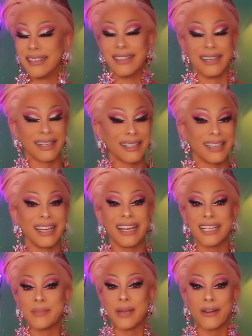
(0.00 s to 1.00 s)
Look,
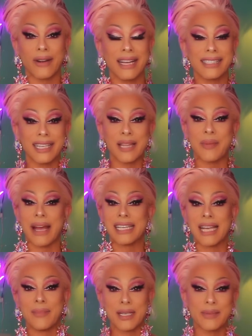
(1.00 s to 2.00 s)
it has been crazy. The
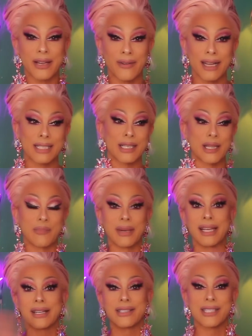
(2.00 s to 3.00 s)
pandemic's been crazy. The
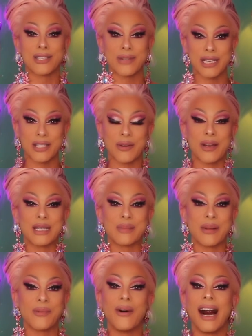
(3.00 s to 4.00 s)
political situation has
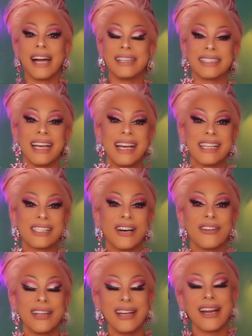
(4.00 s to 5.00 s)
been wild.
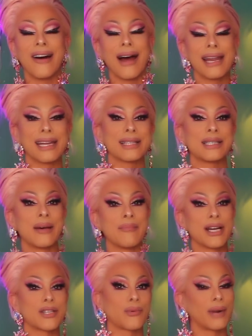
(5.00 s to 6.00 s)
So, you know, I needed some
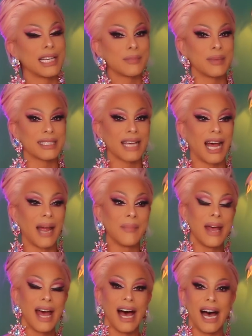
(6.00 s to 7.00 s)
much respite time.
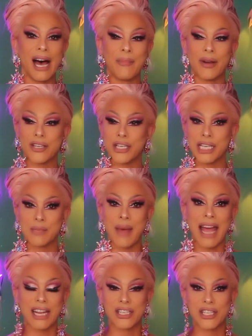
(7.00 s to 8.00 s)
But she is
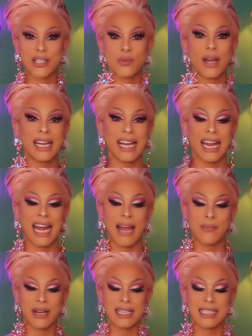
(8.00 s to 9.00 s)
back and she is ready, and
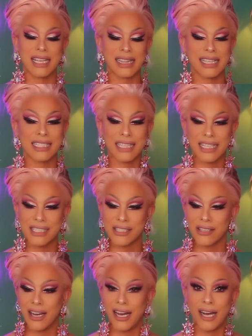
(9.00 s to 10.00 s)
I'm ready to get these
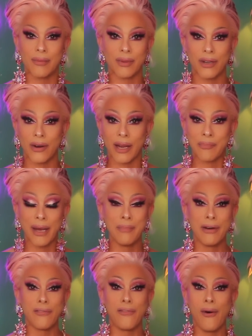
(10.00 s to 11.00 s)
kids going. But
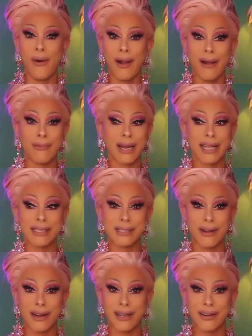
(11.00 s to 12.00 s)
before we get
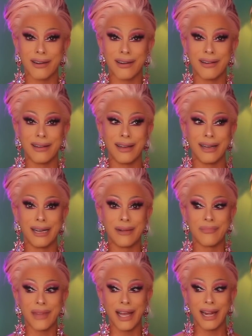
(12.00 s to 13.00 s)
started, girl,
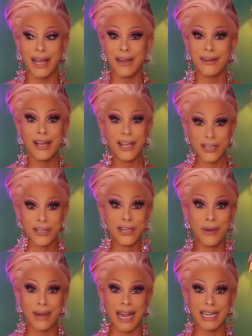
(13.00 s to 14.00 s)
hello, you
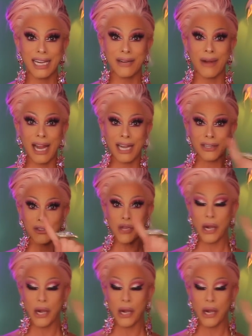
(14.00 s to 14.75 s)
know what I need, right?